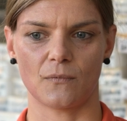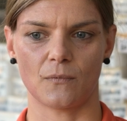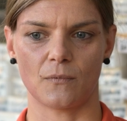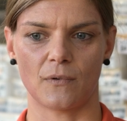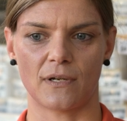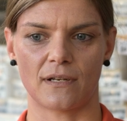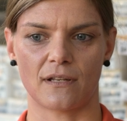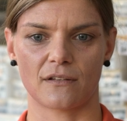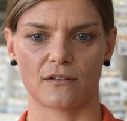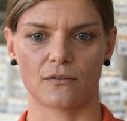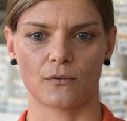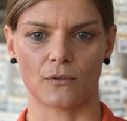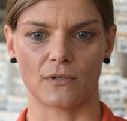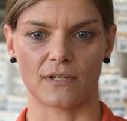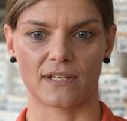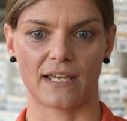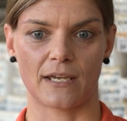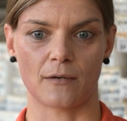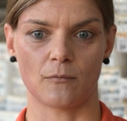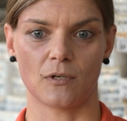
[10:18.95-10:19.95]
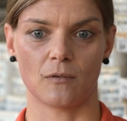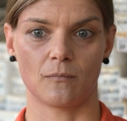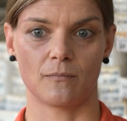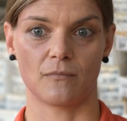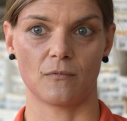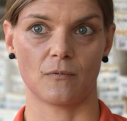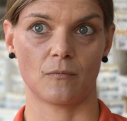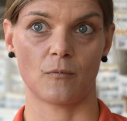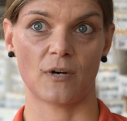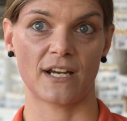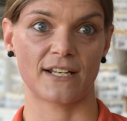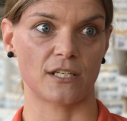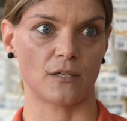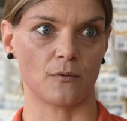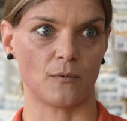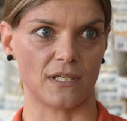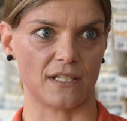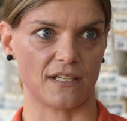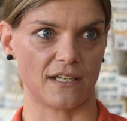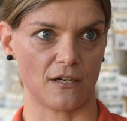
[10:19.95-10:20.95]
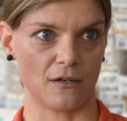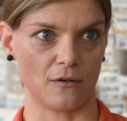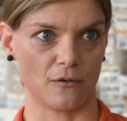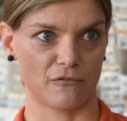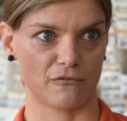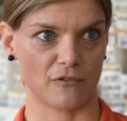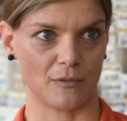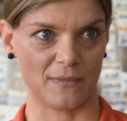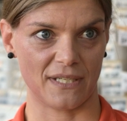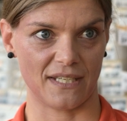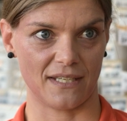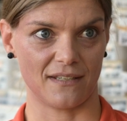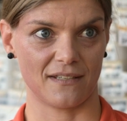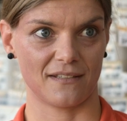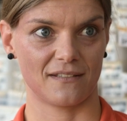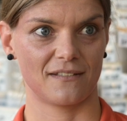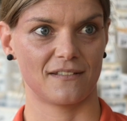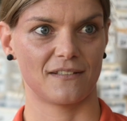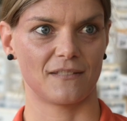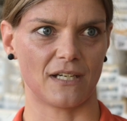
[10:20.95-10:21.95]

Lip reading: when I thought, okay, well, where do you want to go from here?